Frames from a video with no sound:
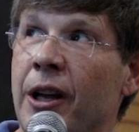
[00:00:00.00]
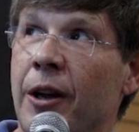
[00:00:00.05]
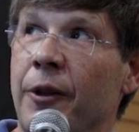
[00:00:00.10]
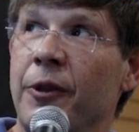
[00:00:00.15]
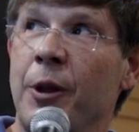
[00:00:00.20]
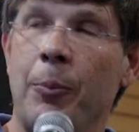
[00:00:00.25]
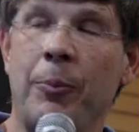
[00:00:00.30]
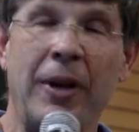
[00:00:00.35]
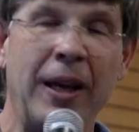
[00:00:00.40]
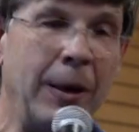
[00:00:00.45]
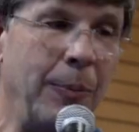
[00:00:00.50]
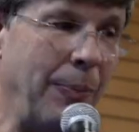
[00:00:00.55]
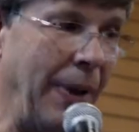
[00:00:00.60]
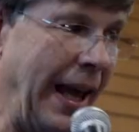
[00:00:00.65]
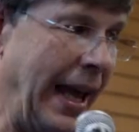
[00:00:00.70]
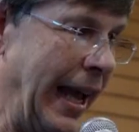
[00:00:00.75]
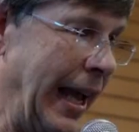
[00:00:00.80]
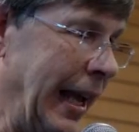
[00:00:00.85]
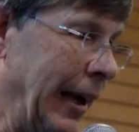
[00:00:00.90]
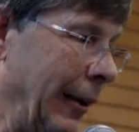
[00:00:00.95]
of the Big
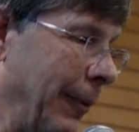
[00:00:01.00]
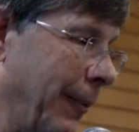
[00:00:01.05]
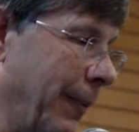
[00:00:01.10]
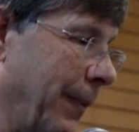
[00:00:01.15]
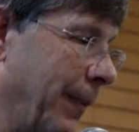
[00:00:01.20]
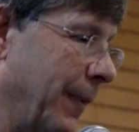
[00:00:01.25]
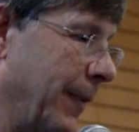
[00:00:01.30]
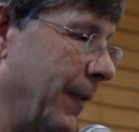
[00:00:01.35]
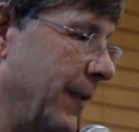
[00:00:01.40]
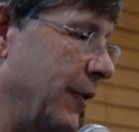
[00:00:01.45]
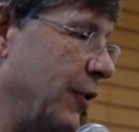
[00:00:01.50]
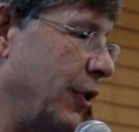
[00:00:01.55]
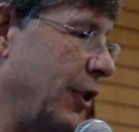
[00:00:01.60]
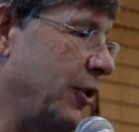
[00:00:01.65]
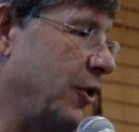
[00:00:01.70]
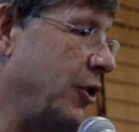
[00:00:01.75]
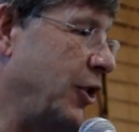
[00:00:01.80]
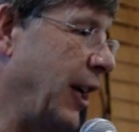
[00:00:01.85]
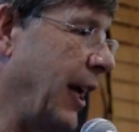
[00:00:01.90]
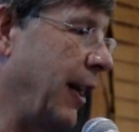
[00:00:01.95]
Bang.
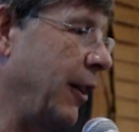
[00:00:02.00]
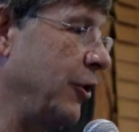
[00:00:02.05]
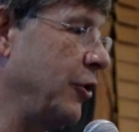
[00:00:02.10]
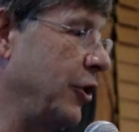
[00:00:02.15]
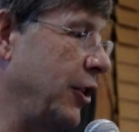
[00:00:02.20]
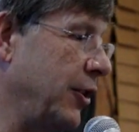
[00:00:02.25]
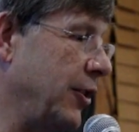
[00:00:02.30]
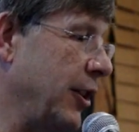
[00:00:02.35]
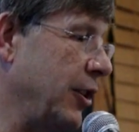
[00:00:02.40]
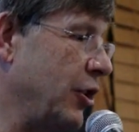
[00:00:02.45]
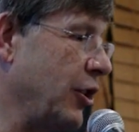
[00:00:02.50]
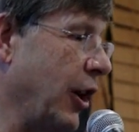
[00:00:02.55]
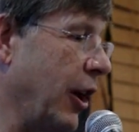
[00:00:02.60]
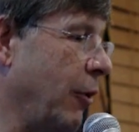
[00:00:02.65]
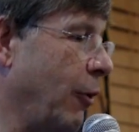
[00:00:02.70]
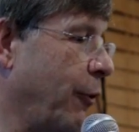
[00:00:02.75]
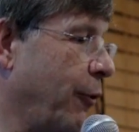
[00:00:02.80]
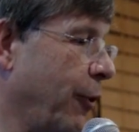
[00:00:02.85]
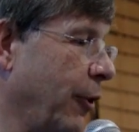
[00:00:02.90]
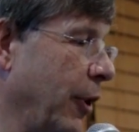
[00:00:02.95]
Just challenges in
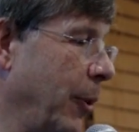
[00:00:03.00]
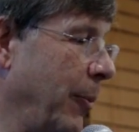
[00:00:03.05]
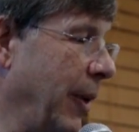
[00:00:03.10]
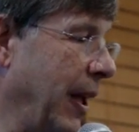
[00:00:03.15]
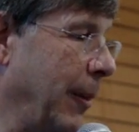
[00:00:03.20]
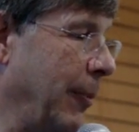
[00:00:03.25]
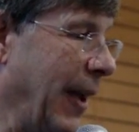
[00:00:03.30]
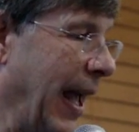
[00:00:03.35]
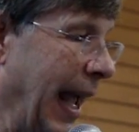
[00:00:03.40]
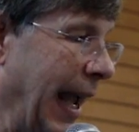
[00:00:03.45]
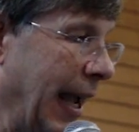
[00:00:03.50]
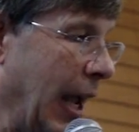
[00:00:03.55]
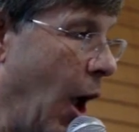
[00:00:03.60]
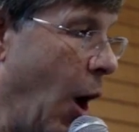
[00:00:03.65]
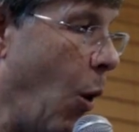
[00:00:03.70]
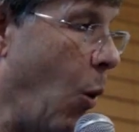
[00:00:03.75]
general for the Big Bang.